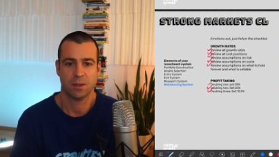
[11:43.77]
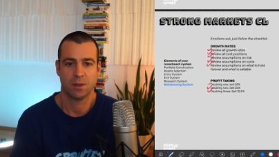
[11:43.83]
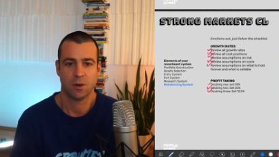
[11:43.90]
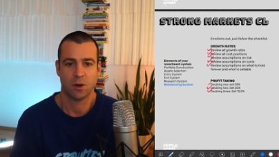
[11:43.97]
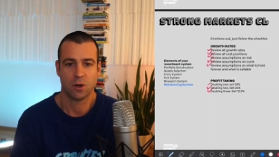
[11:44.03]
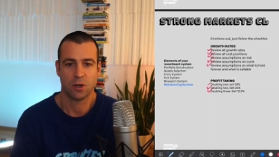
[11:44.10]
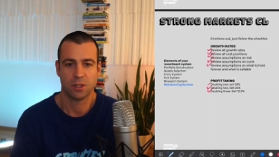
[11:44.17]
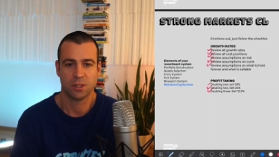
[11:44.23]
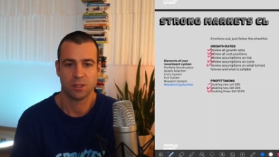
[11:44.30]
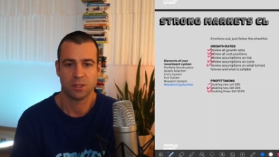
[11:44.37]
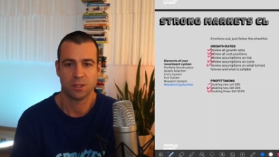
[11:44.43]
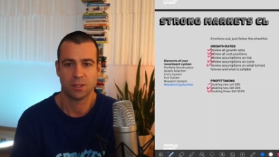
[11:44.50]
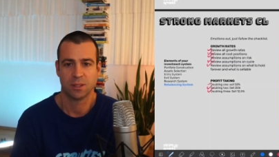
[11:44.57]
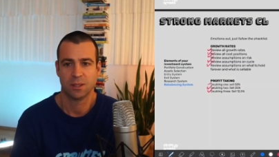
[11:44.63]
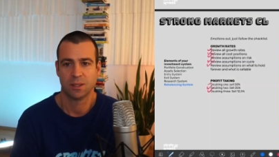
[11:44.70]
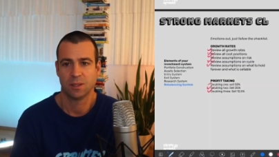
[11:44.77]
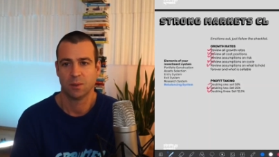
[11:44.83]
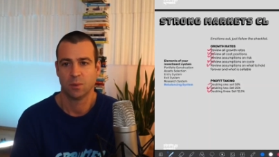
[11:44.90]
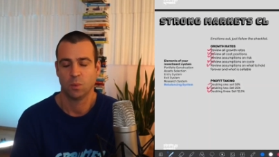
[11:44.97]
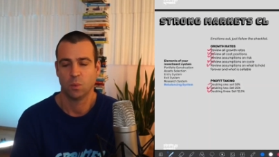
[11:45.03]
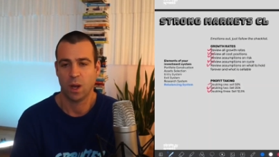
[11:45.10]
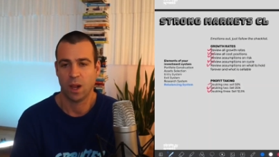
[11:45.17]
earned
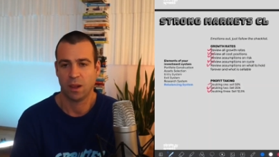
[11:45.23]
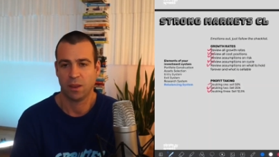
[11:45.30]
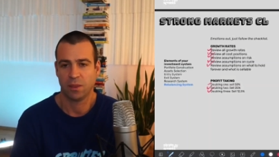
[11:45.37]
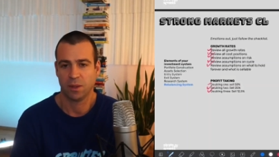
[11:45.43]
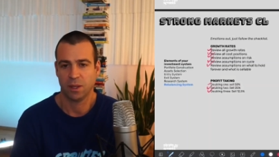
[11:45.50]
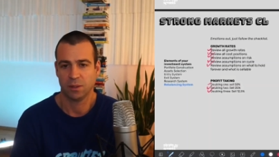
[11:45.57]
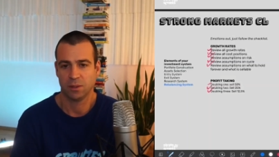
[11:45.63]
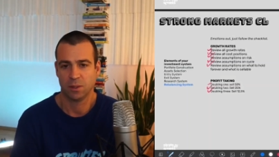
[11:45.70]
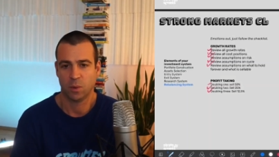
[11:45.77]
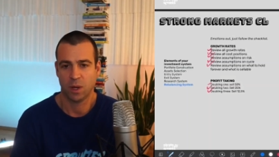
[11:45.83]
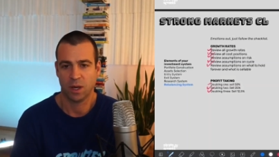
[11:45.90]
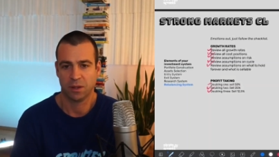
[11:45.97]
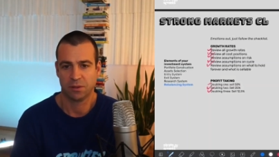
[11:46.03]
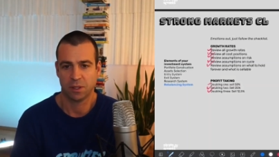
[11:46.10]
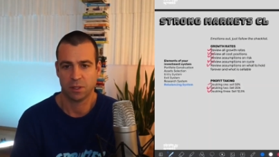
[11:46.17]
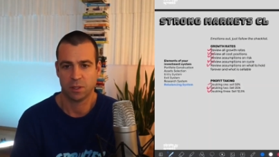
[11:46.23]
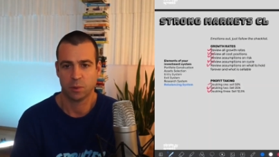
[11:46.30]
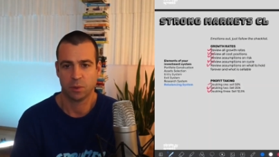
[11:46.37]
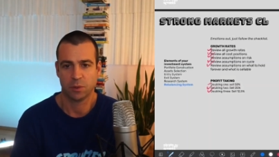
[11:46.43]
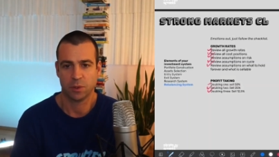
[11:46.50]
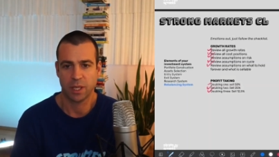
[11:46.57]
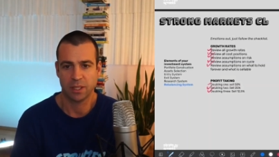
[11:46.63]
wealth and the wealth that you
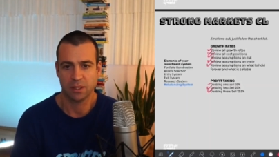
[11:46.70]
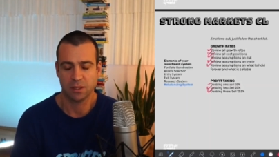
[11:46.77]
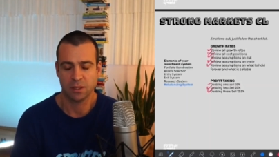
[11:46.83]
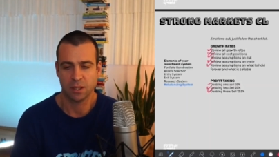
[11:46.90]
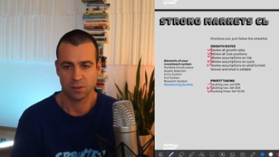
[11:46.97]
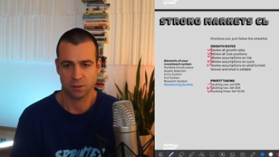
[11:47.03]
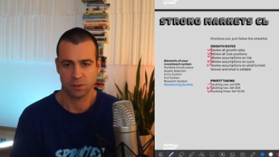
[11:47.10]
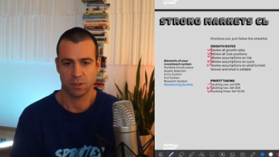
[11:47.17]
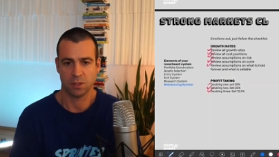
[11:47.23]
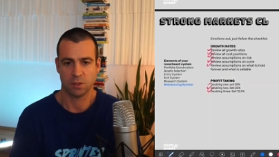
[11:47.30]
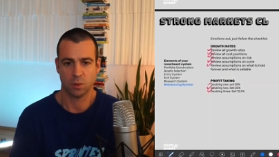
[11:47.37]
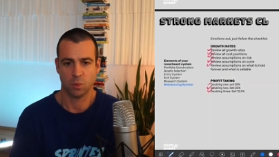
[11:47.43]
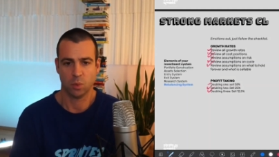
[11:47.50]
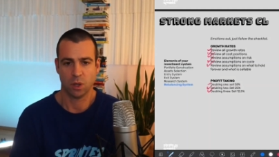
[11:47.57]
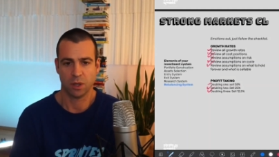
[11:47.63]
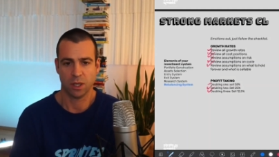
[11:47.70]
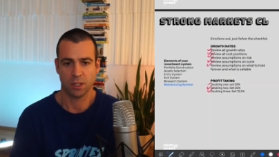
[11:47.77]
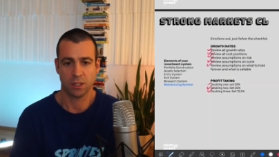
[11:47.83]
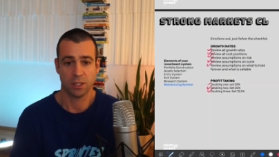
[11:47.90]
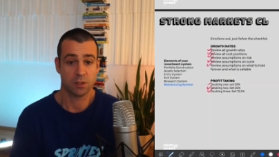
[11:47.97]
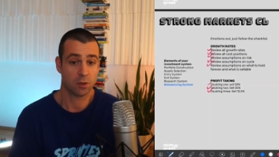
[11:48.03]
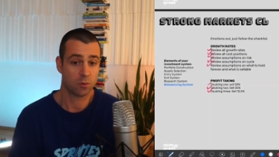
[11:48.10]
created and it, that you want to
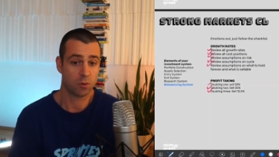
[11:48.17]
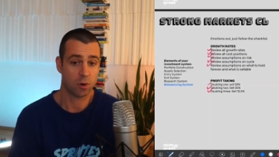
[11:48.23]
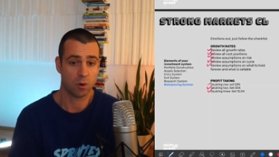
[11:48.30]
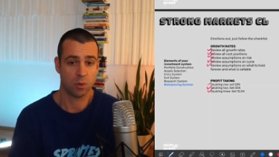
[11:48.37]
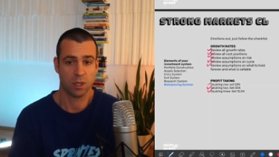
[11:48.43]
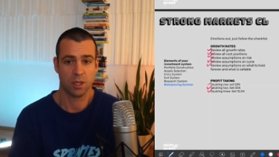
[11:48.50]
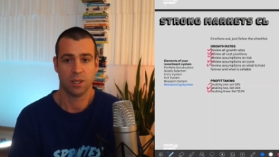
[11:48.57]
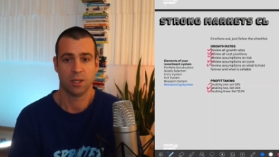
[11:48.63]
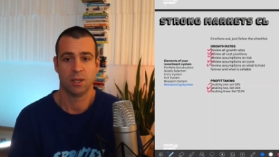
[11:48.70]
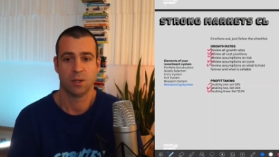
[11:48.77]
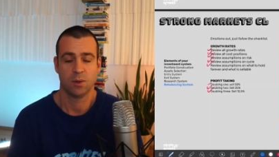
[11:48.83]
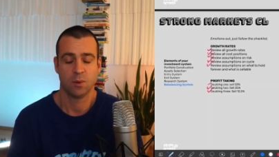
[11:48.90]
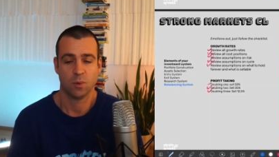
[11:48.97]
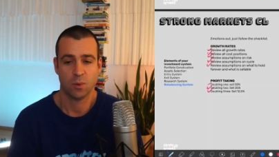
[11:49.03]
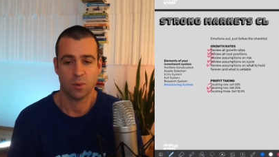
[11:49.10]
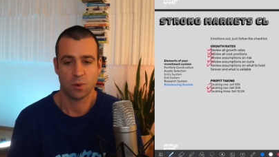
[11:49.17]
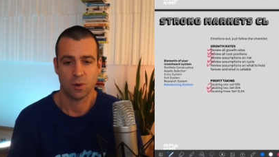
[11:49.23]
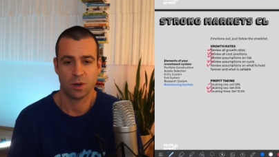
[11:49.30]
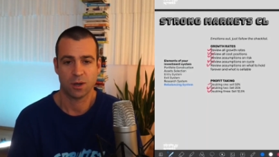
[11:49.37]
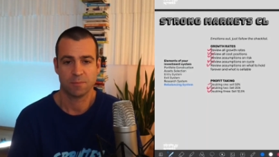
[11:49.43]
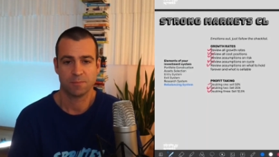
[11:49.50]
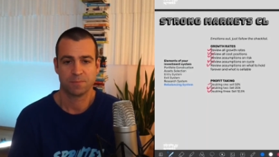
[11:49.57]
either grow
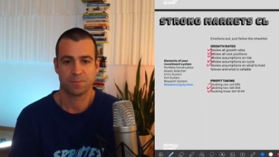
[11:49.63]
or